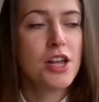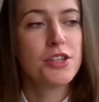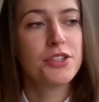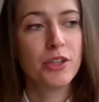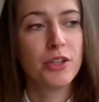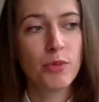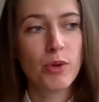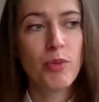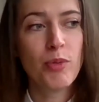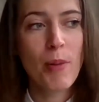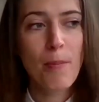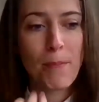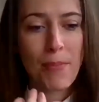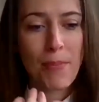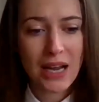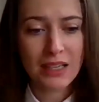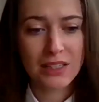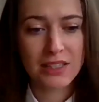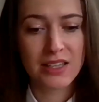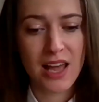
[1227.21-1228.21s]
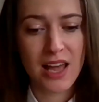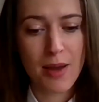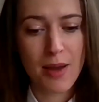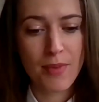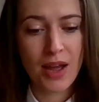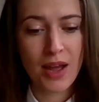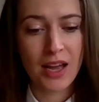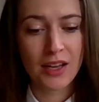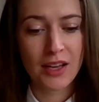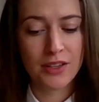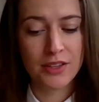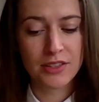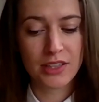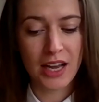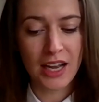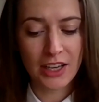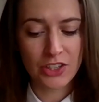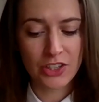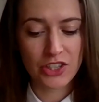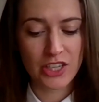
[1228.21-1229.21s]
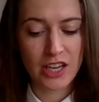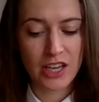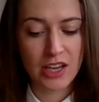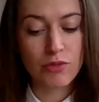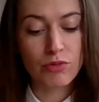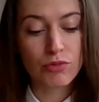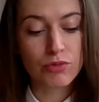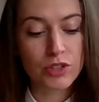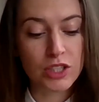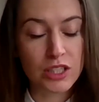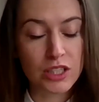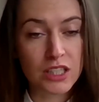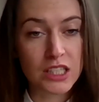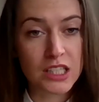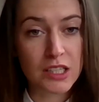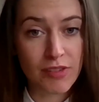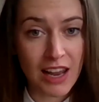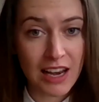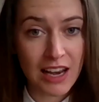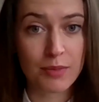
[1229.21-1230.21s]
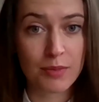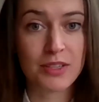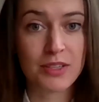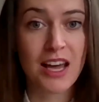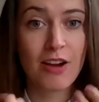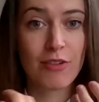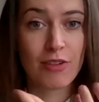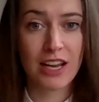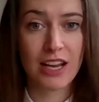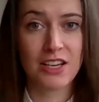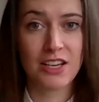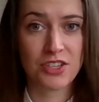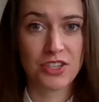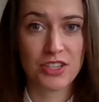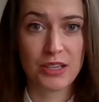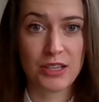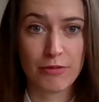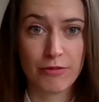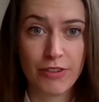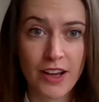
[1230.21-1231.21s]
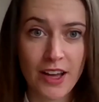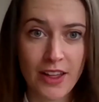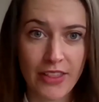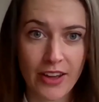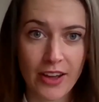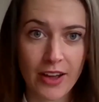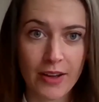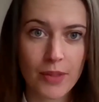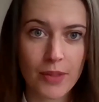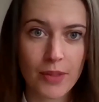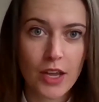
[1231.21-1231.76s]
So we went back to them and actually developed that relationship further.